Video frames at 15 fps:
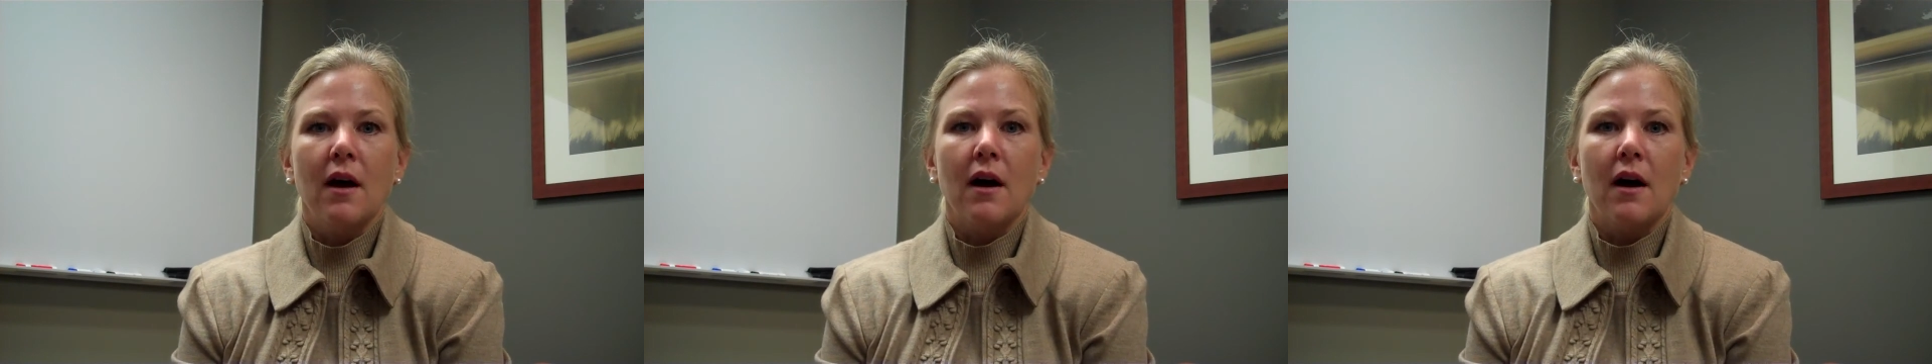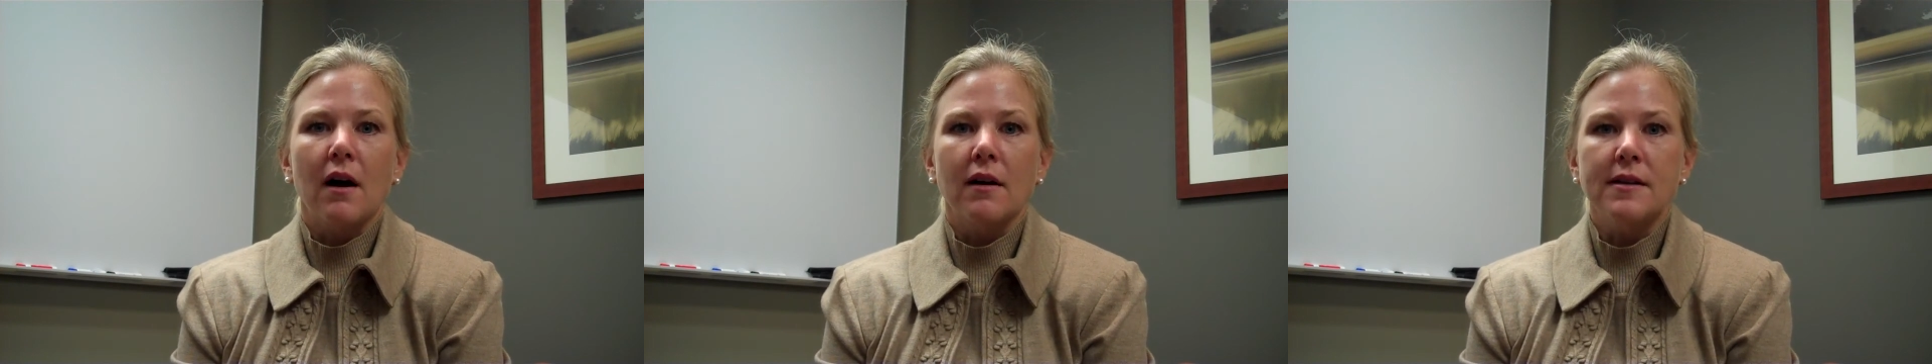
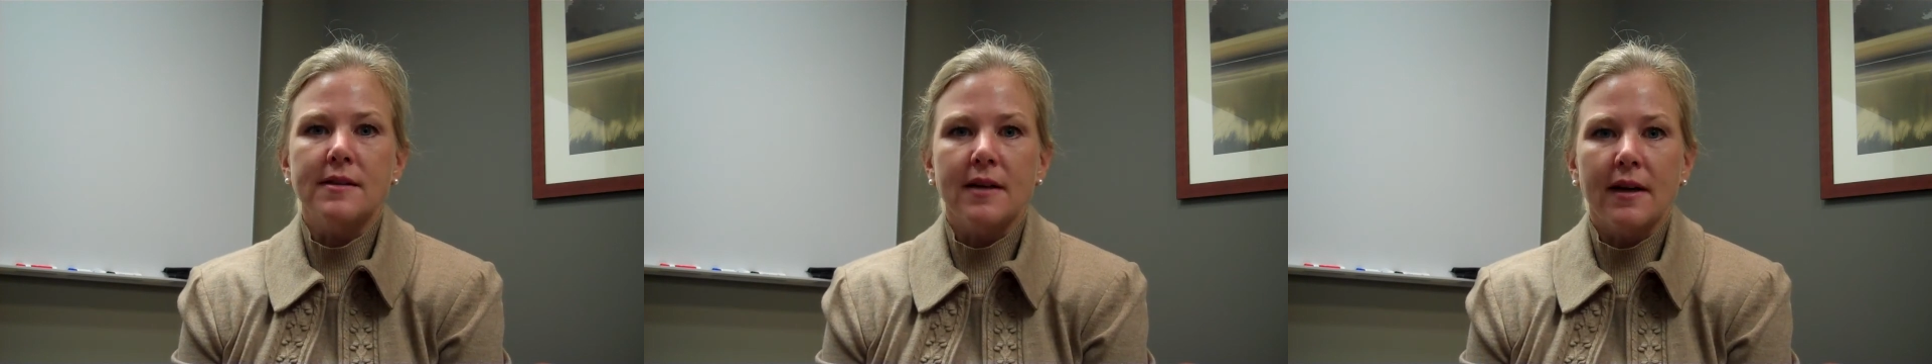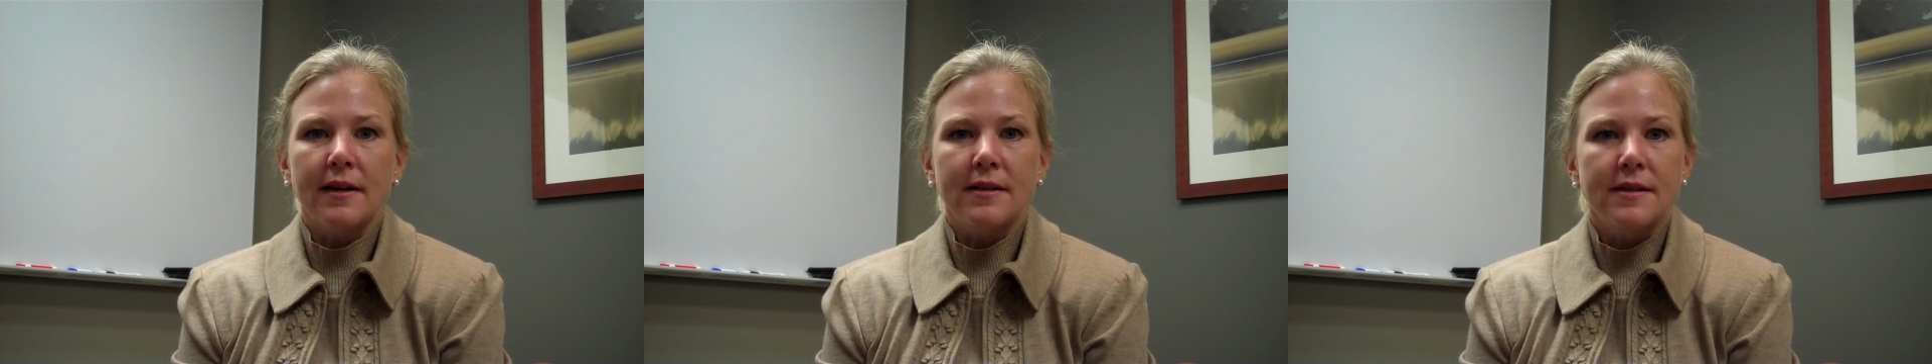our
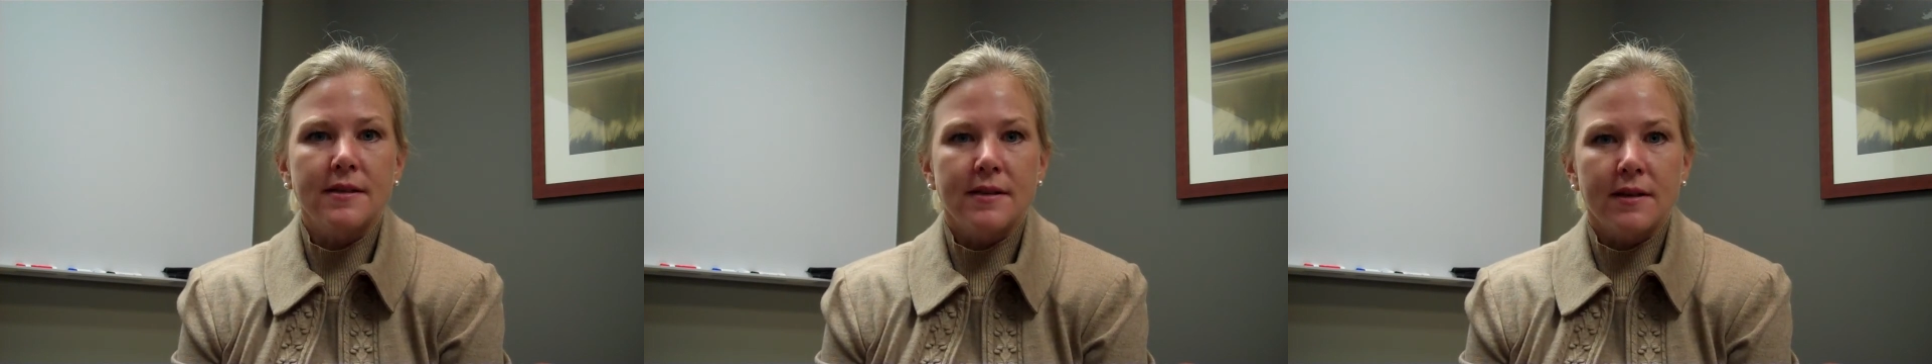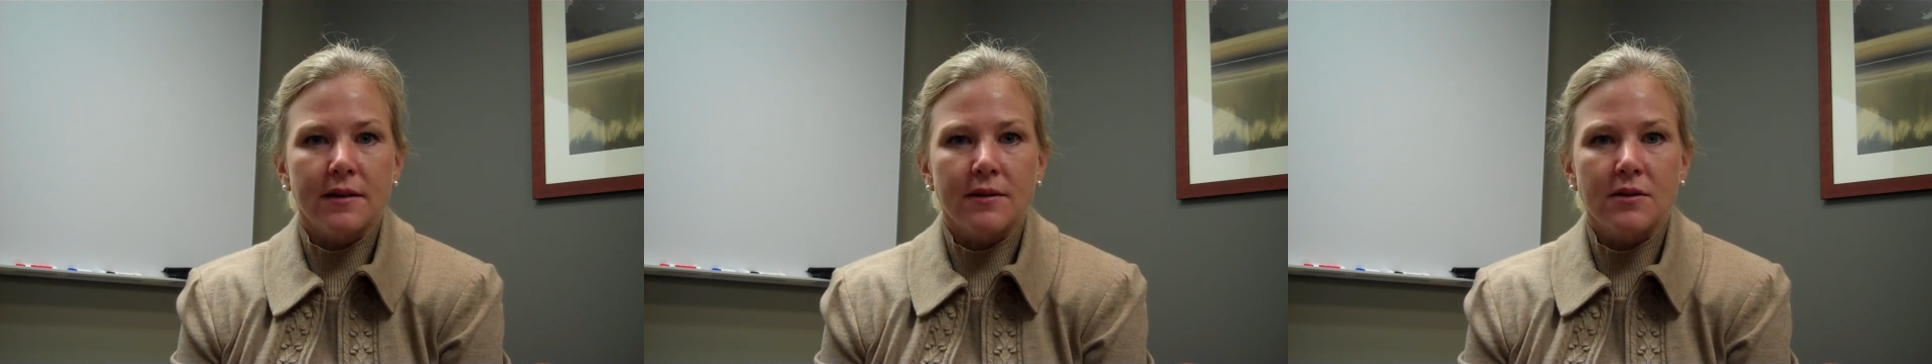scientists
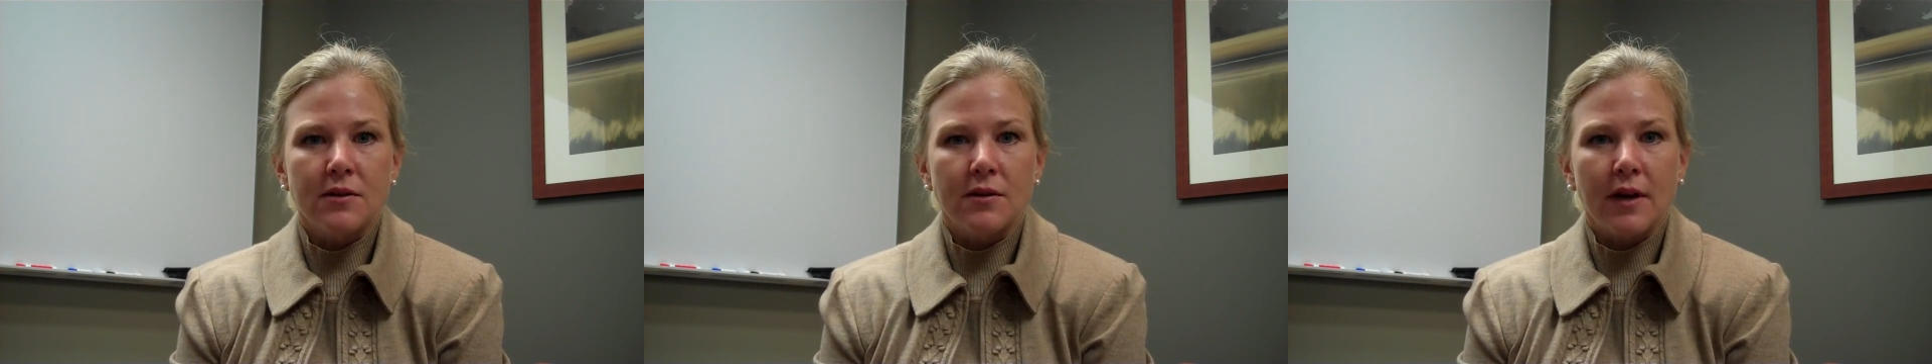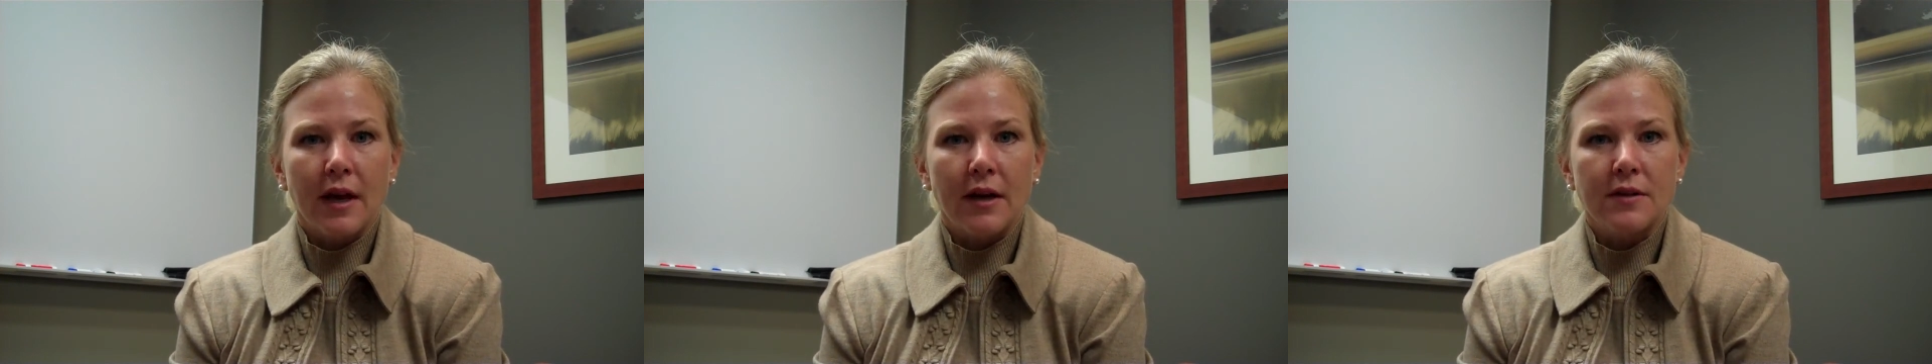here at
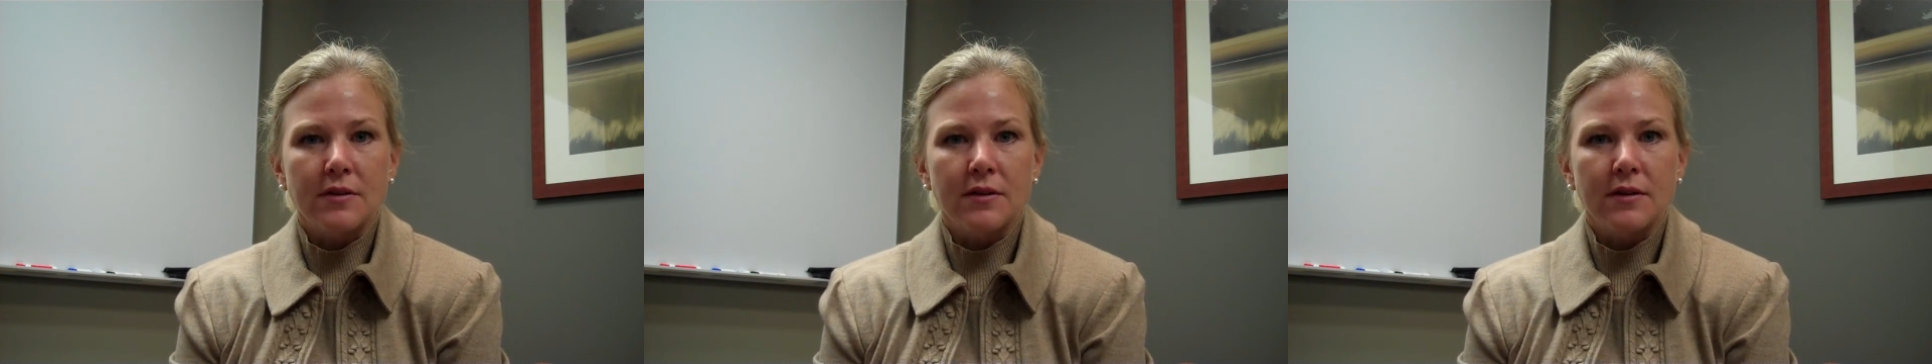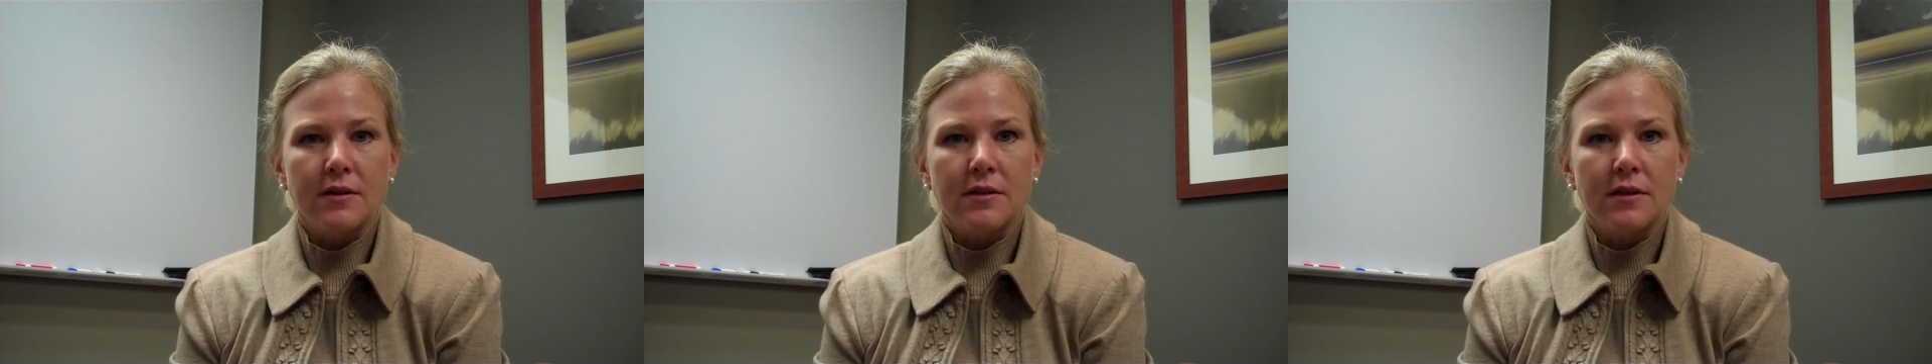Duke Cancer
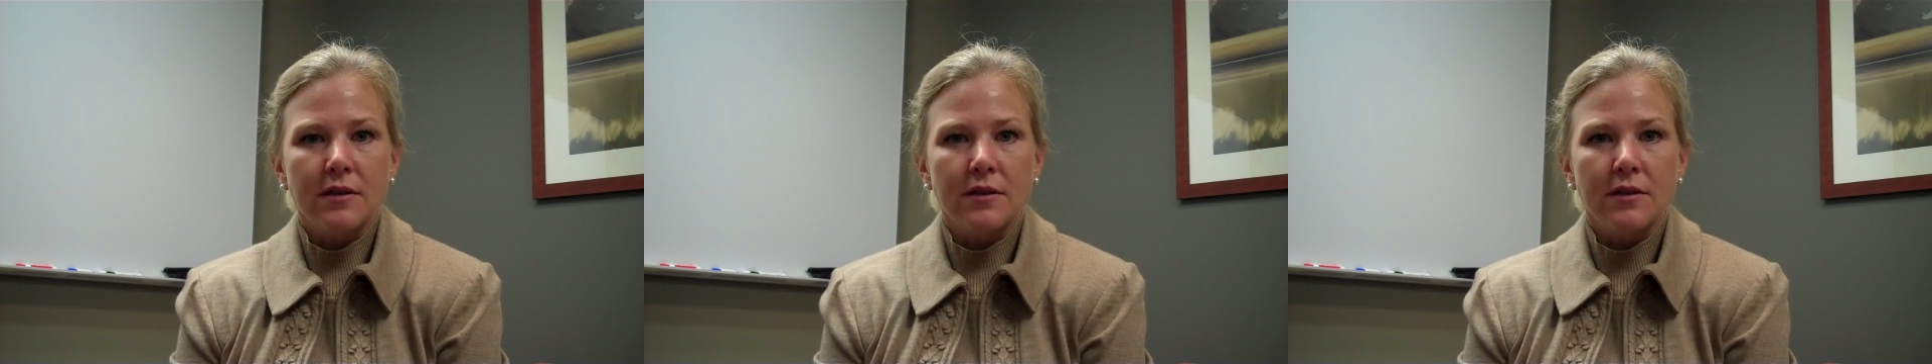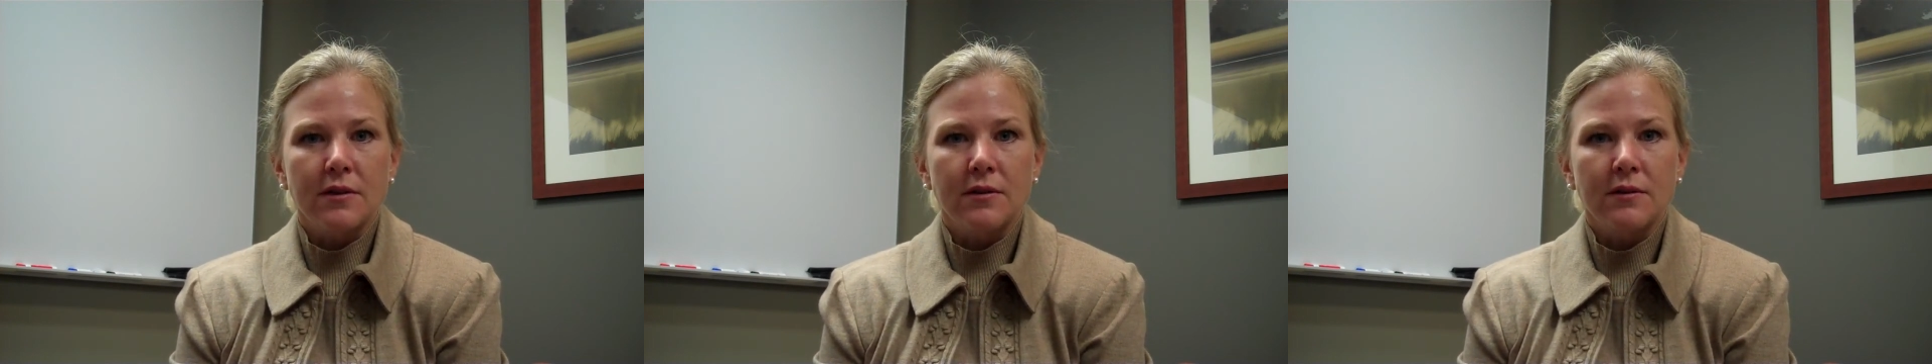
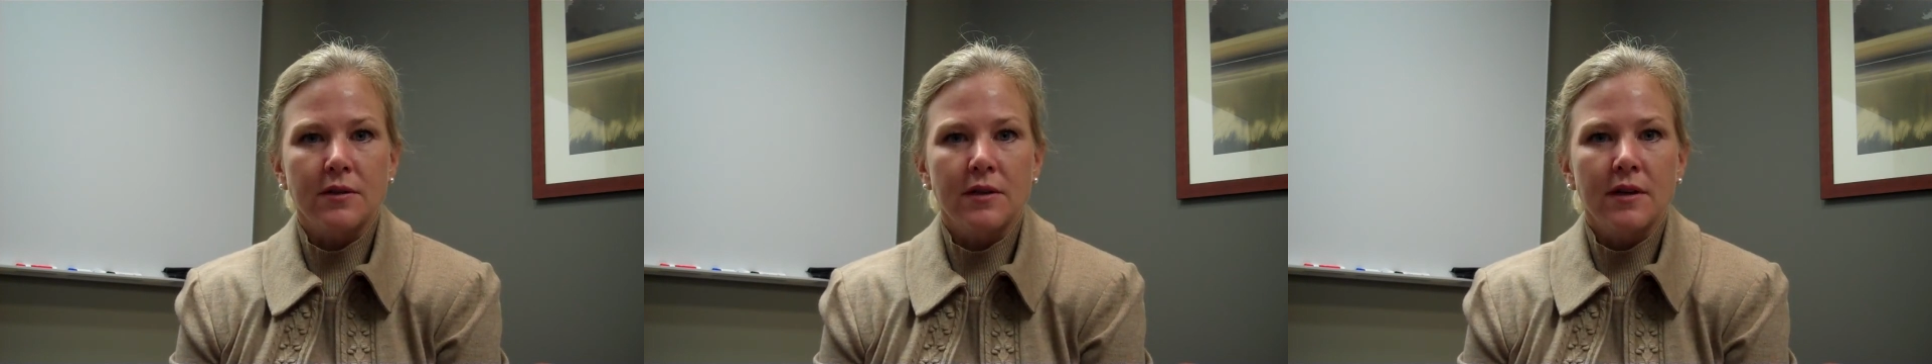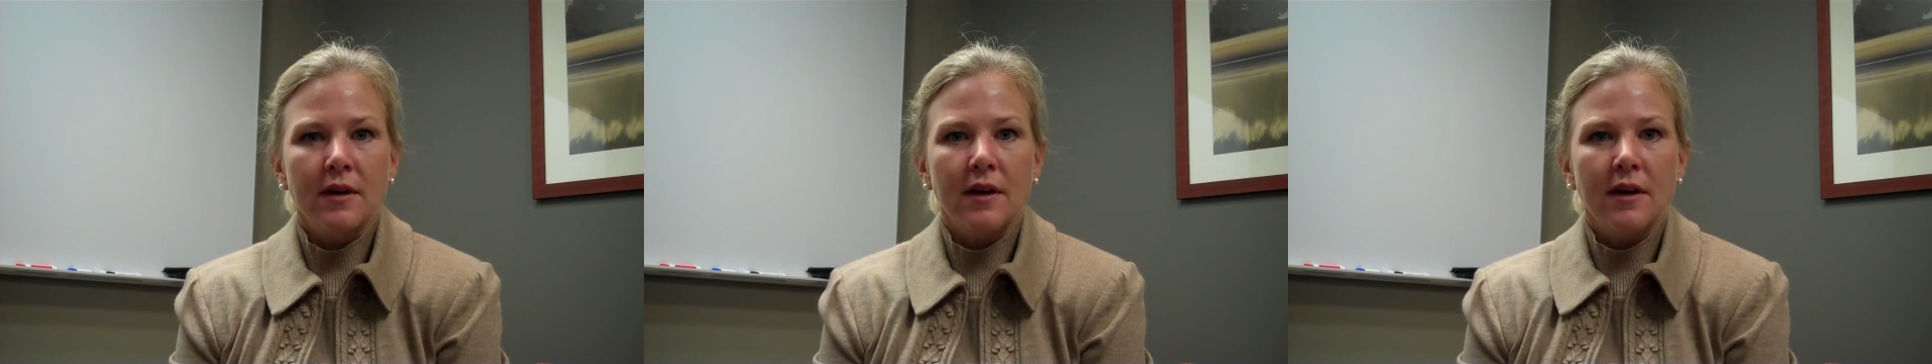Institute